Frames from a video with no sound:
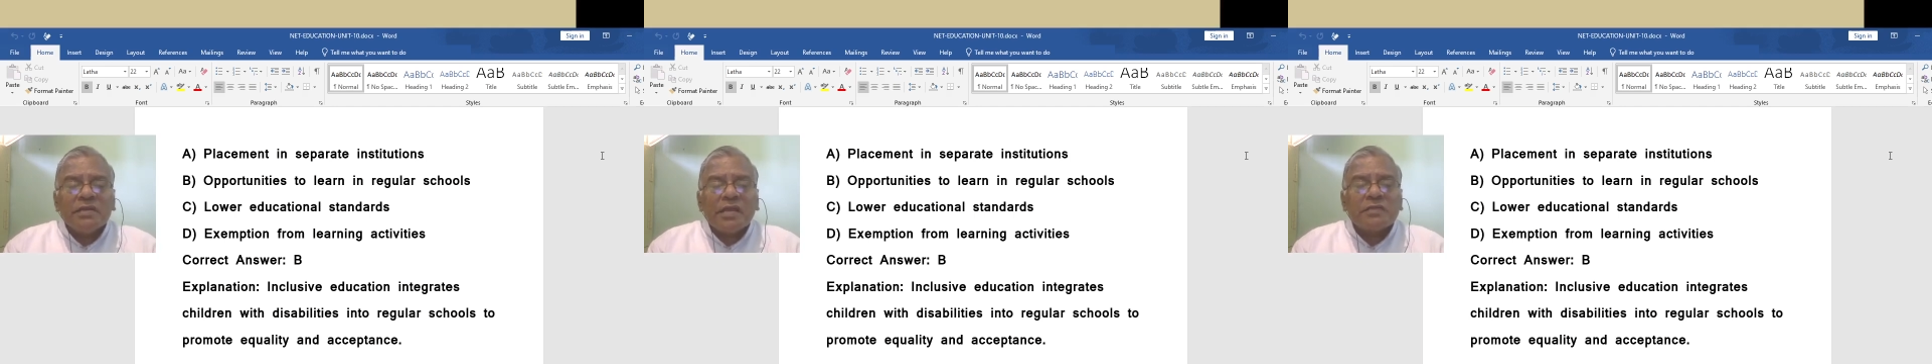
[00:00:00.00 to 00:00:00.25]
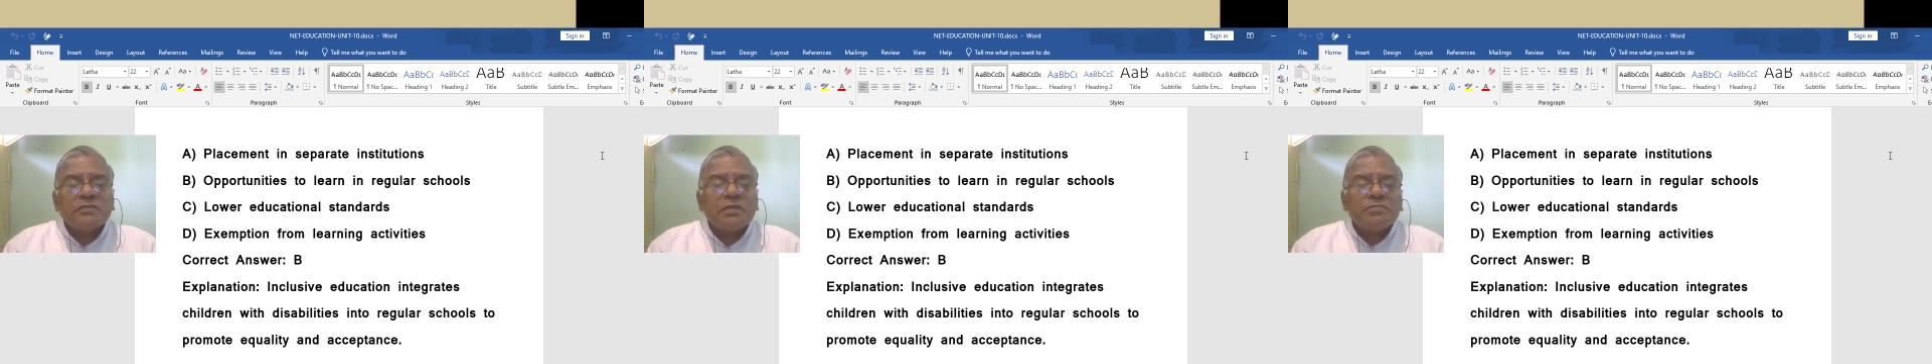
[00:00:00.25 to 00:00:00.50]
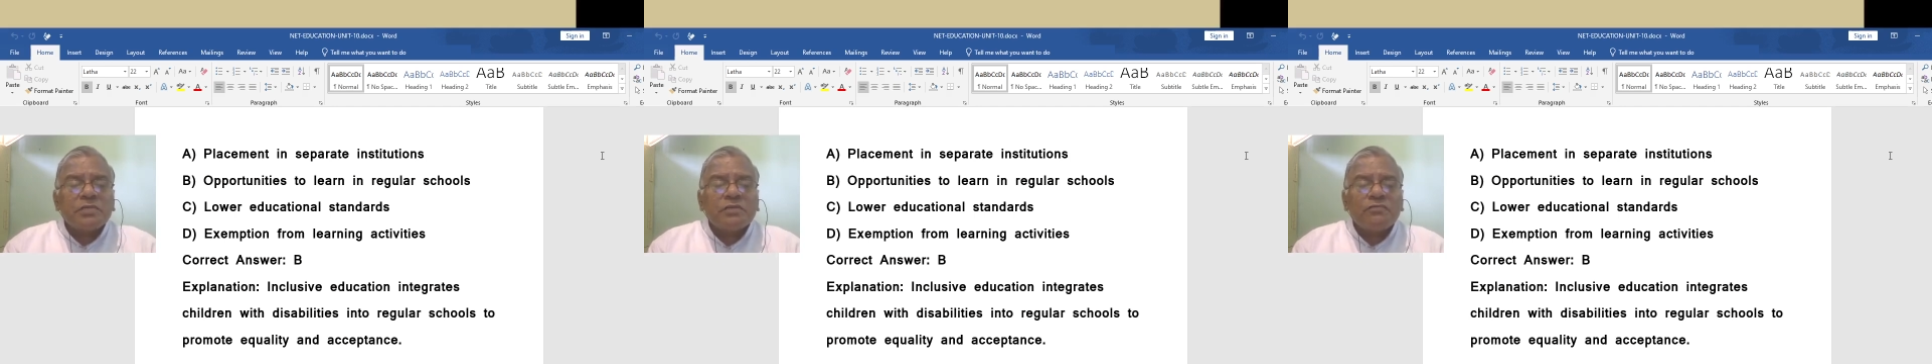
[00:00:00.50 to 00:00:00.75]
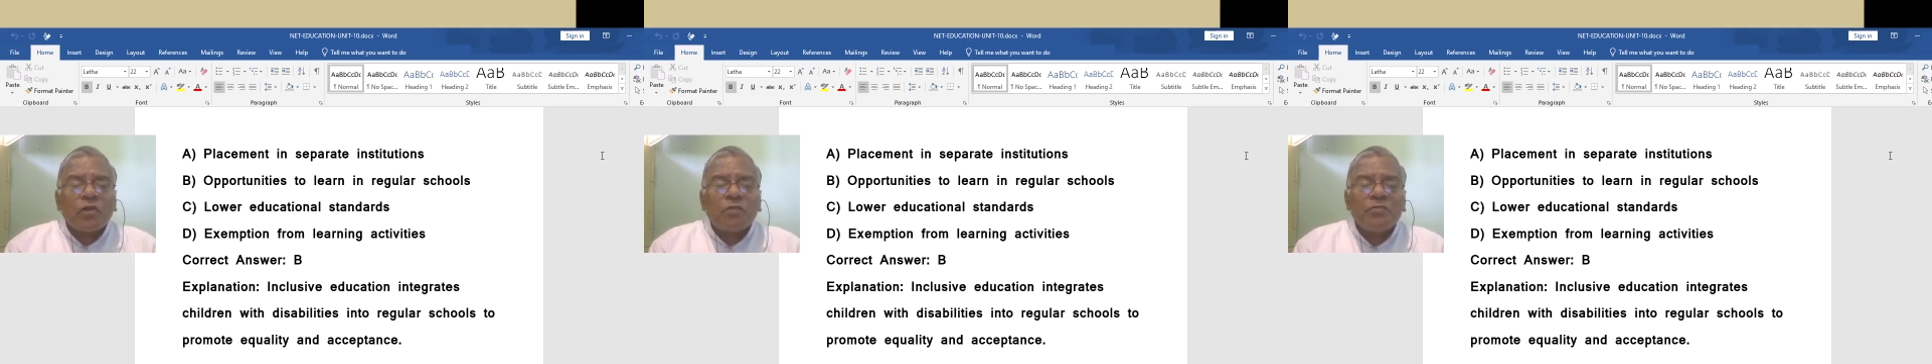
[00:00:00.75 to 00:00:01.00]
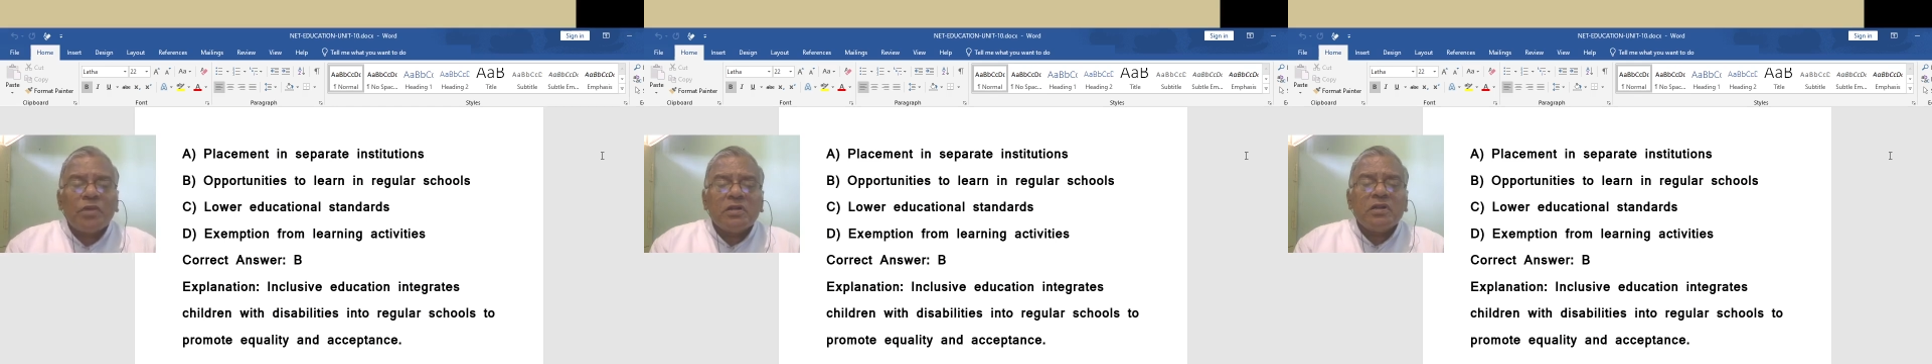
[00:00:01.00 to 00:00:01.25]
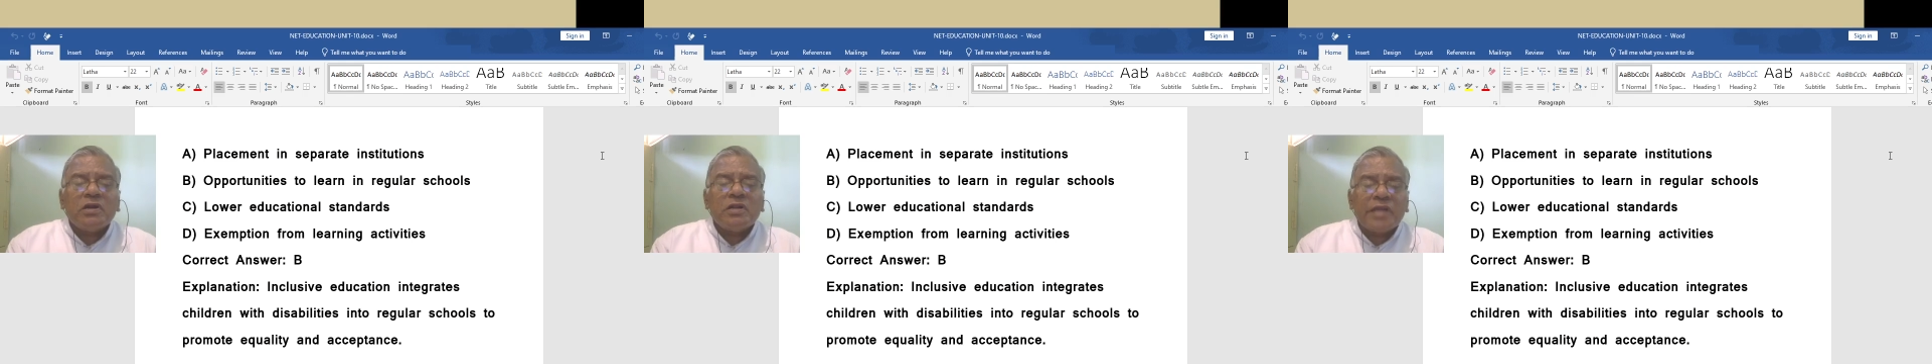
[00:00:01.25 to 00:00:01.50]
exemption from
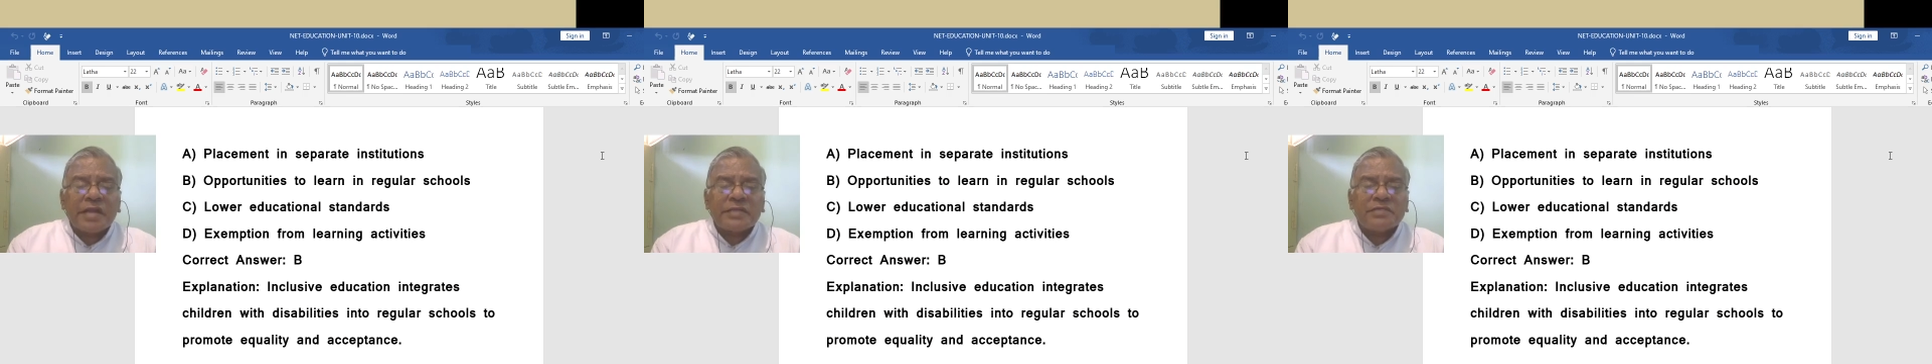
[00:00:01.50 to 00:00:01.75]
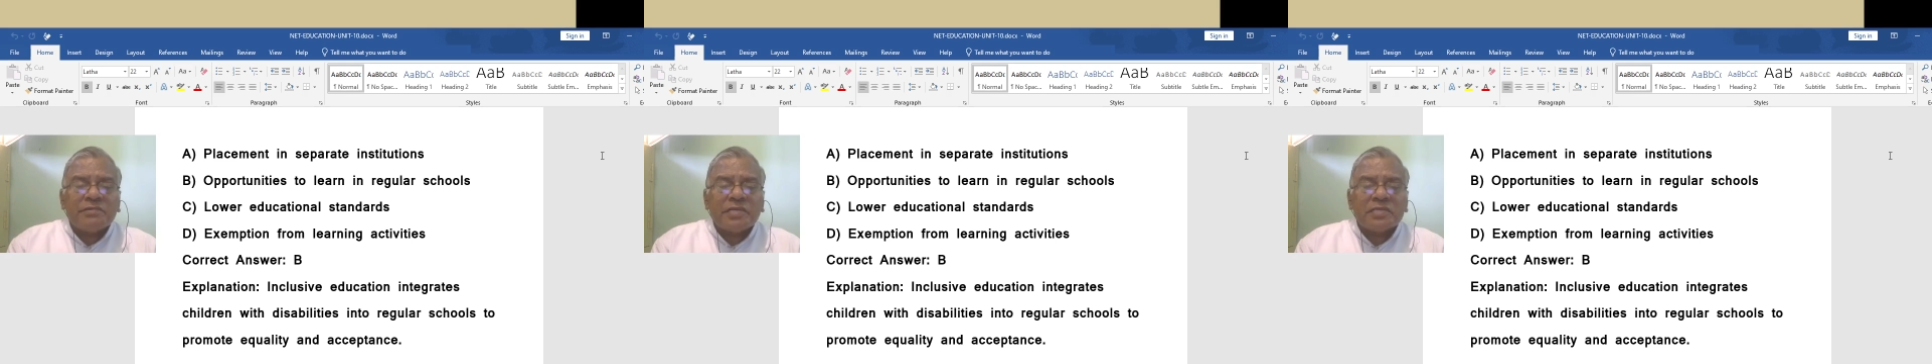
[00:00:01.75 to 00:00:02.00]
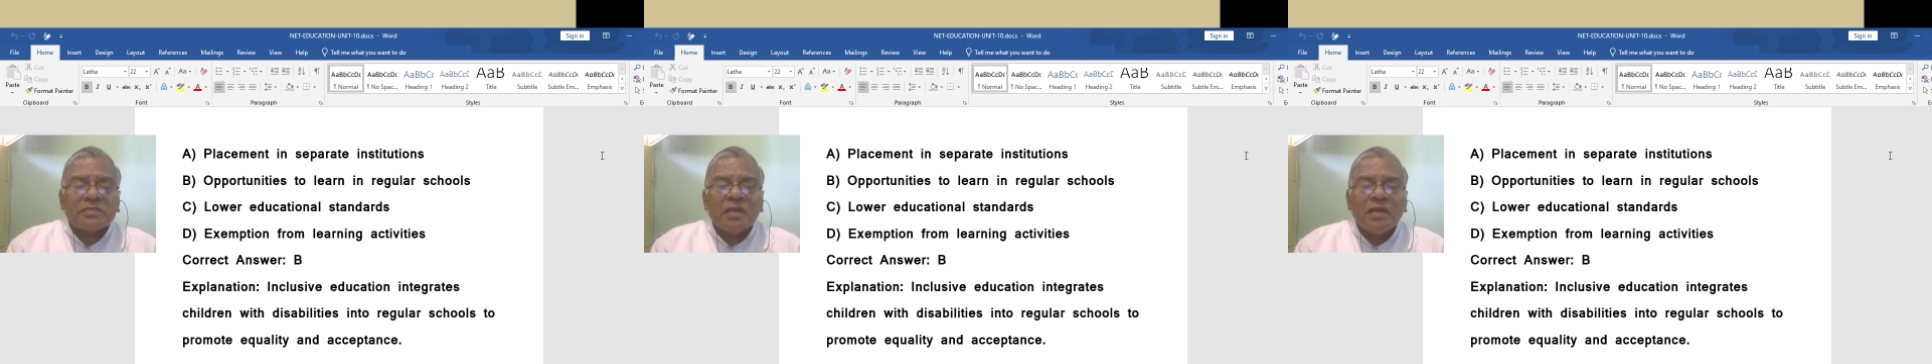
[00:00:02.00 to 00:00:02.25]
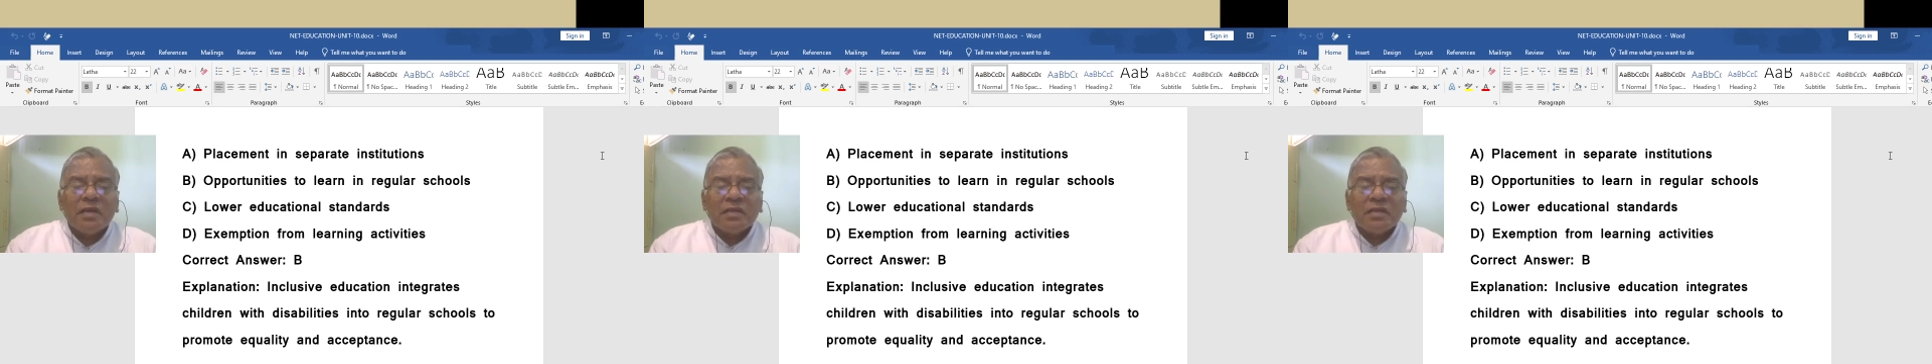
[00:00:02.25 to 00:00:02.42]
learning activities.